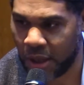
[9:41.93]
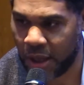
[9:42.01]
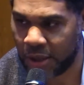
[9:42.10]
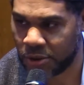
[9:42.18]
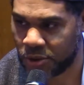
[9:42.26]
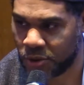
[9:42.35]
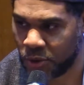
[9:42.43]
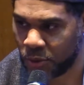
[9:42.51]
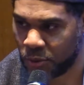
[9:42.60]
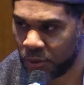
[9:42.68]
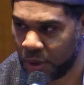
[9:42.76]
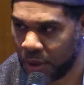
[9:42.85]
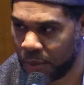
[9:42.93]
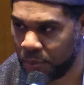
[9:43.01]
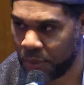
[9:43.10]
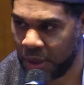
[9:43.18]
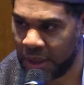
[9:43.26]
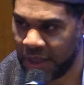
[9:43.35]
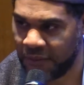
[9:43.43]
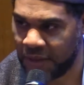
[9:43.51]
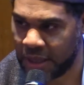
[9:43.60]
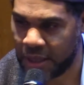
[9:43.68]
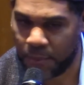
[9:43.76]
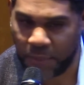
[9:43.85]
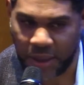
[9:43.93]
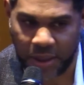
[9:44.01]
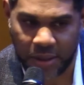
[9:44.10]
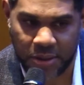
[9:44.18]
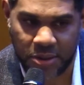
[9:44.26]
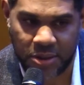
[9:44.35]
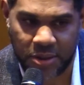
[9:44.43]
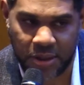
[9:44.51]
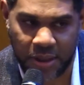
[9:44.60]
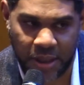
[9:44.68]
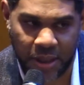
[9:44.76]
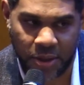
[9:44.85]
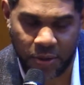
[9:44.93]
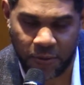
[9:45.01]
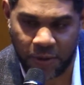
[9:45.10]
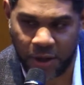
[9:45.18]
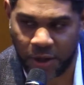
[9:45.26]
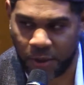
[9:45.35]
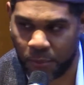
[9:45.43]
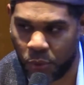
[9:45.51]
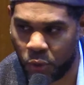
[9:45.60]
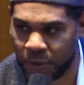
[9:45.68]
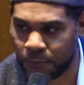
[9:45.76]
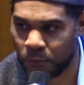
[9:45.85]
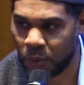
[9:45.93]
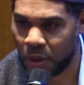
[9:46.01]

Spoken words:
I also believe that the means, again, are very important.